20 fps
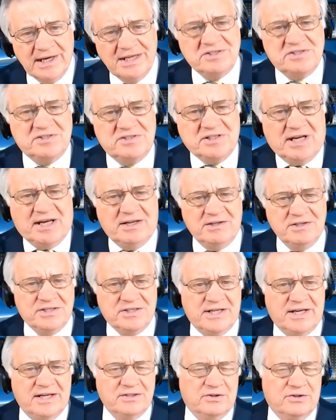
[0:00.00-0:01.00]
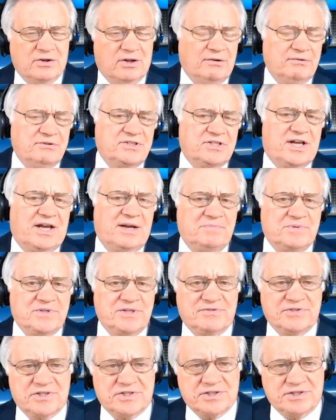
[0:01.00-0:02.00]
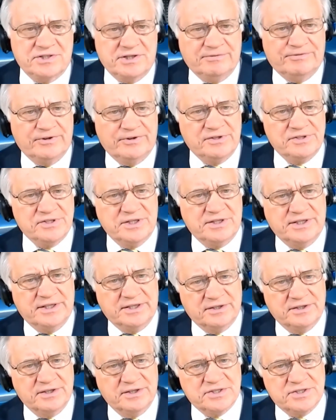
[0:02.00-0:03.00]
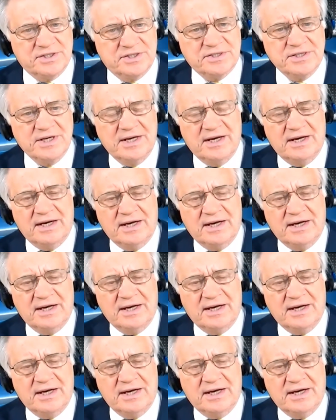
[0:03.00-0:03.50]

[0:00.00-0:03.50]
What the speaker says: he's starting to get all types of sniffles and illnesses.